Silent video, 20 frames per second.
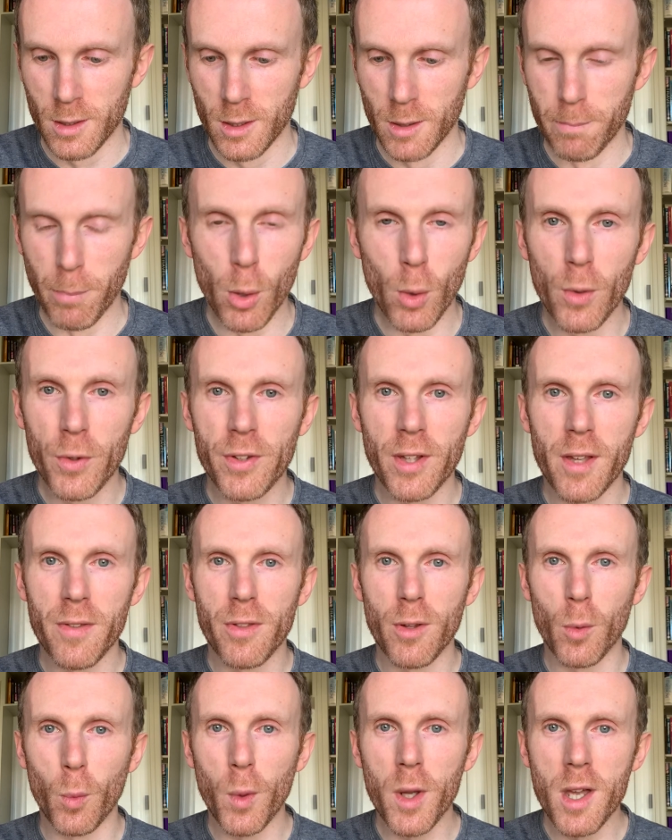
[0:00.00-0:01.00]
Paul said
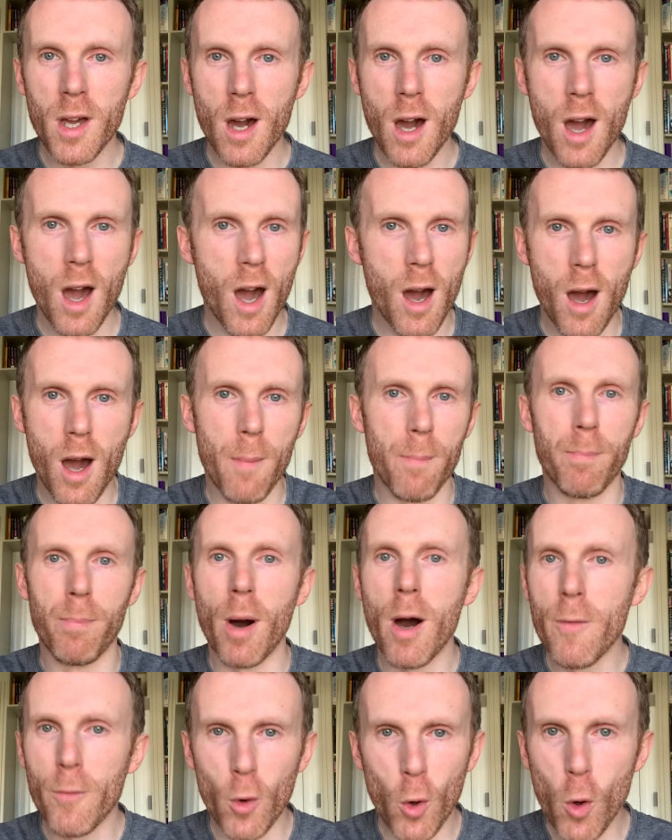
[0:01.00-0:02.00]
that we are
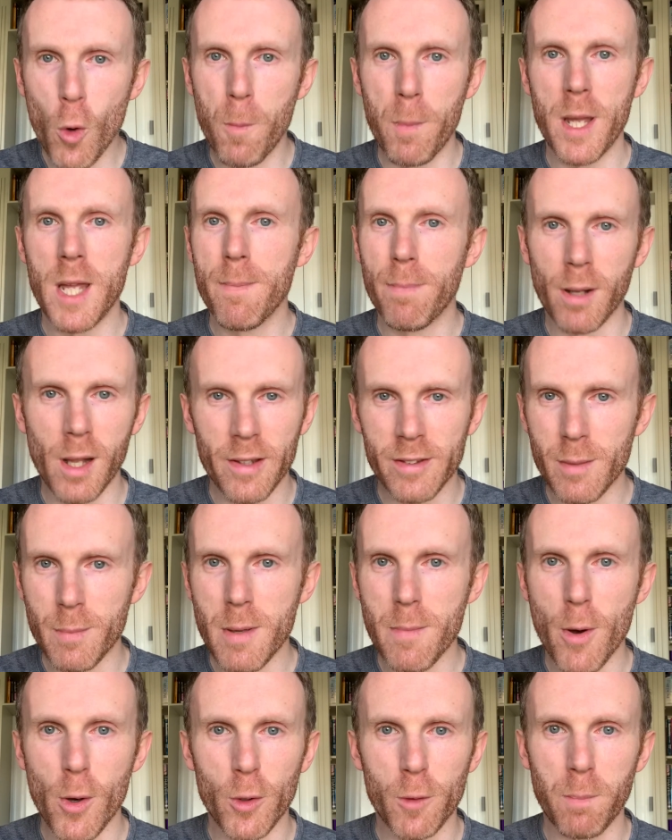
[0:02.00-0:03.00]
above all people are to be
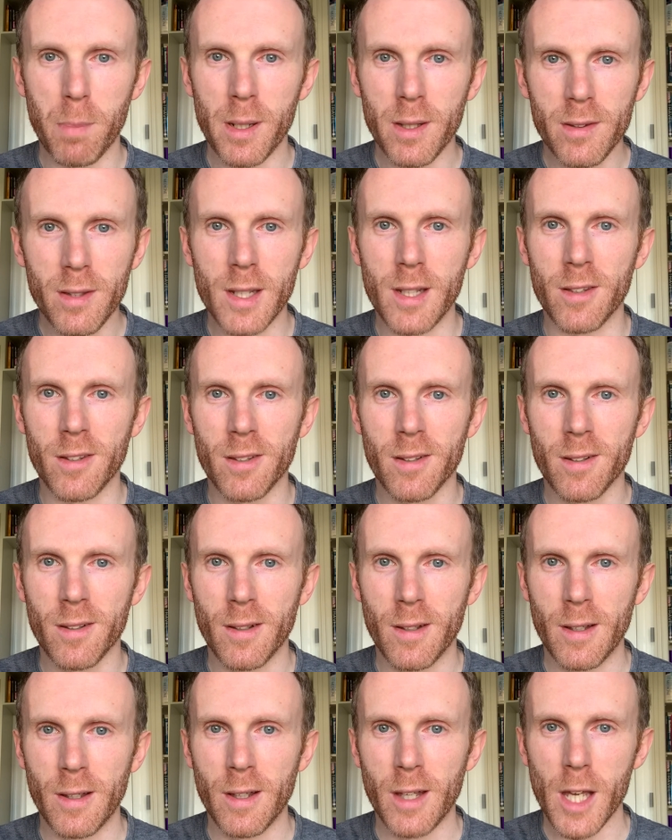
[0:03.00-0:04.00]
most pitied
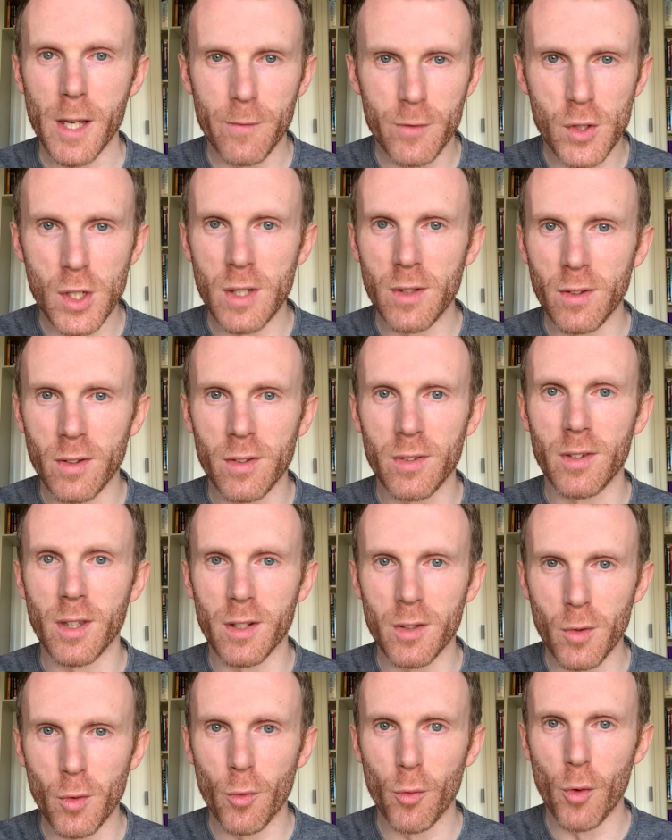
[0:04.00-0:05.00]
if Jesus
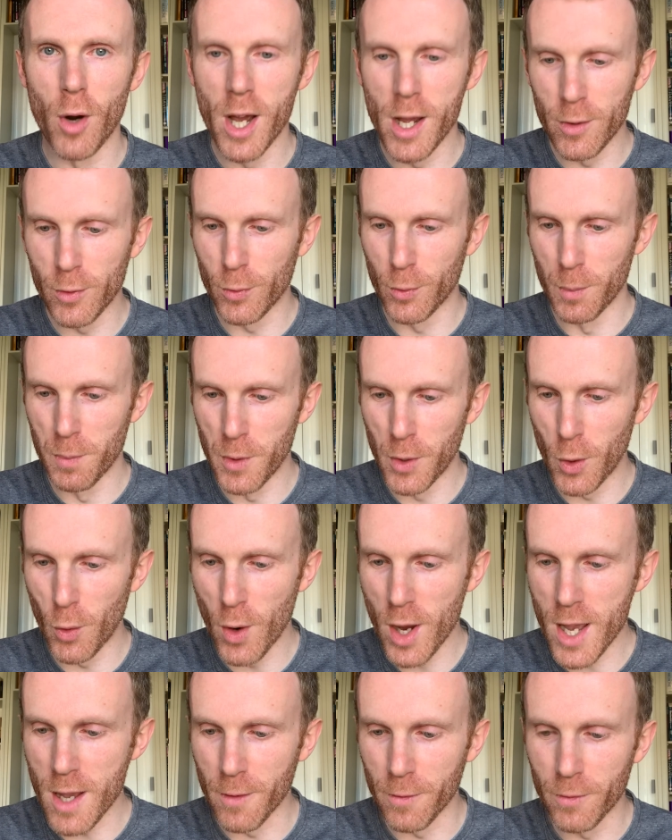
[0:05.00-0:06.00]
didn't rise from the
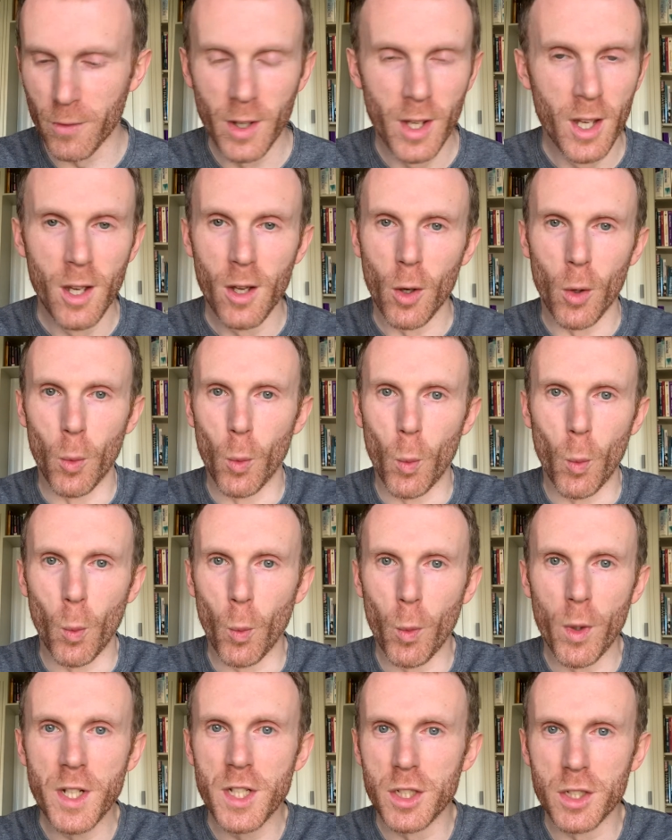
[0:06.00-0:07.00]
grave.
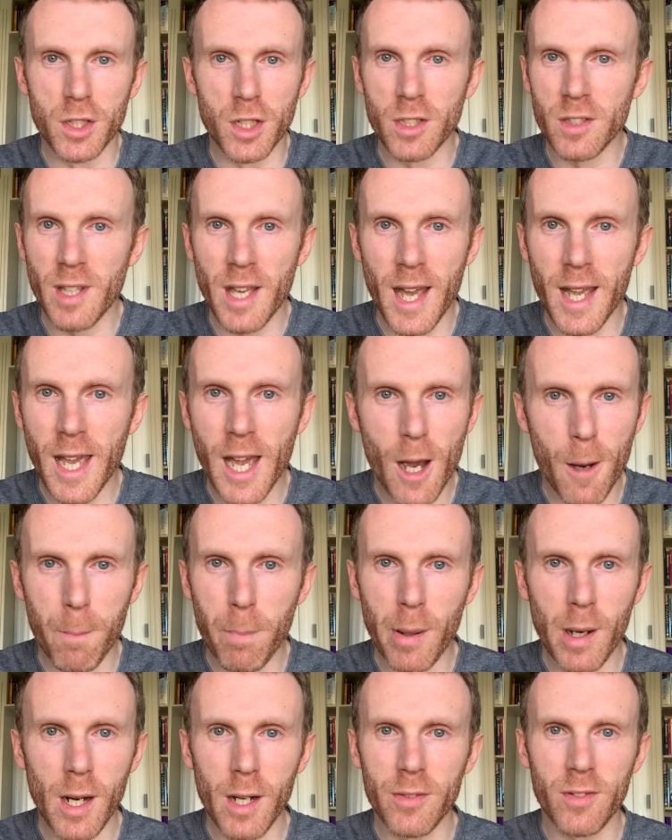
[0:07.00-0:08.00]
We should just hang out and
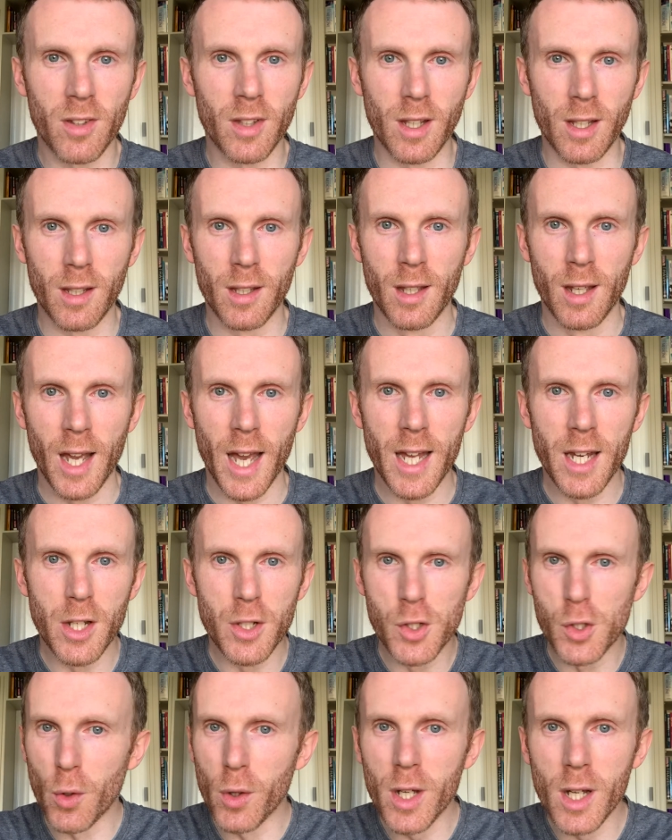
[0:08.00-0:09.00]
party and
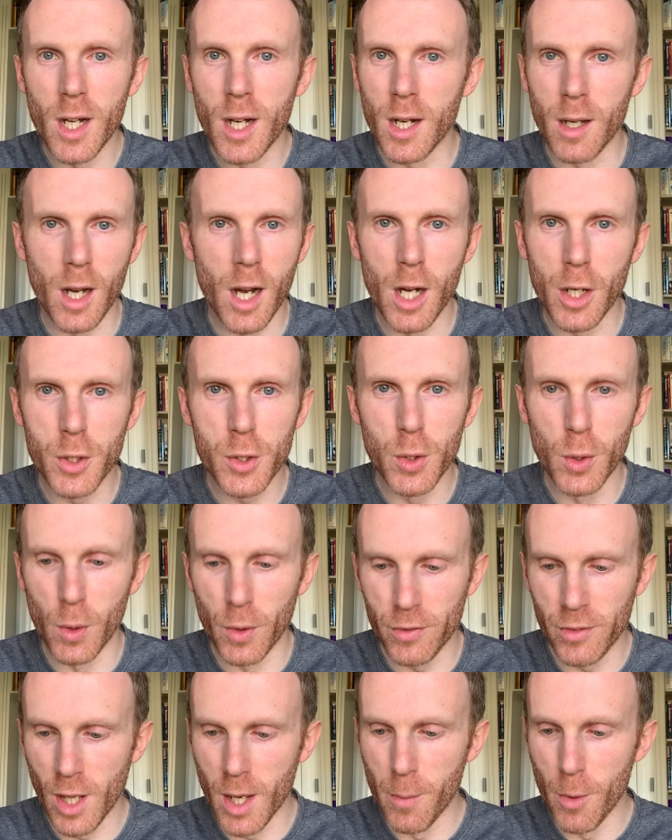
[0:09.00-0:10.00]
enjoy our
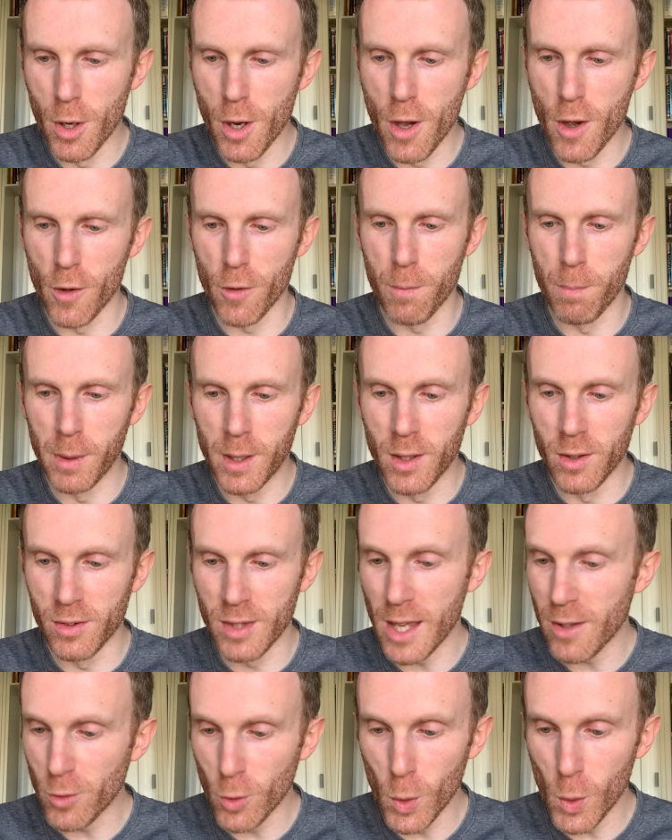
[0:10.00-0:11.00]
short time on earth because
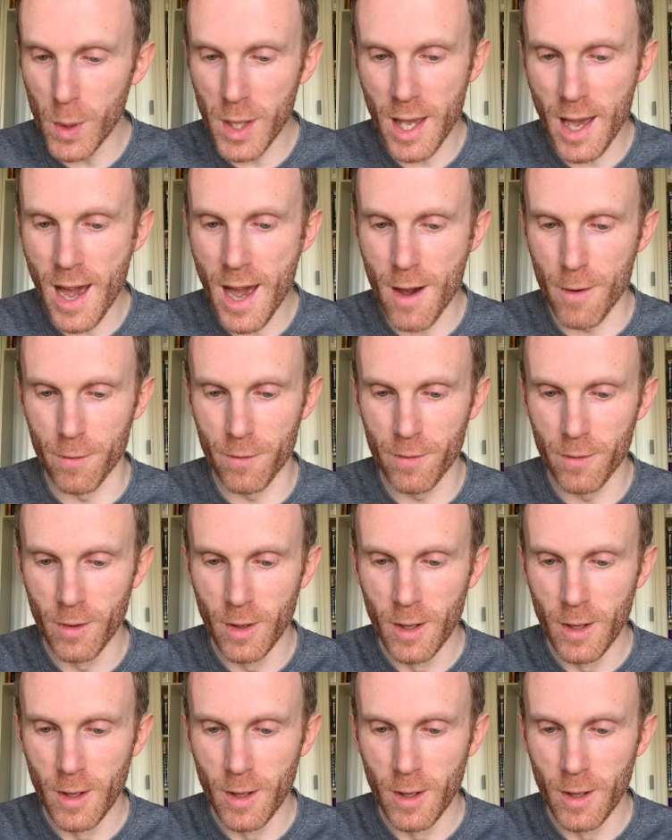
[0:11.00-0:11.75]
that's all we have.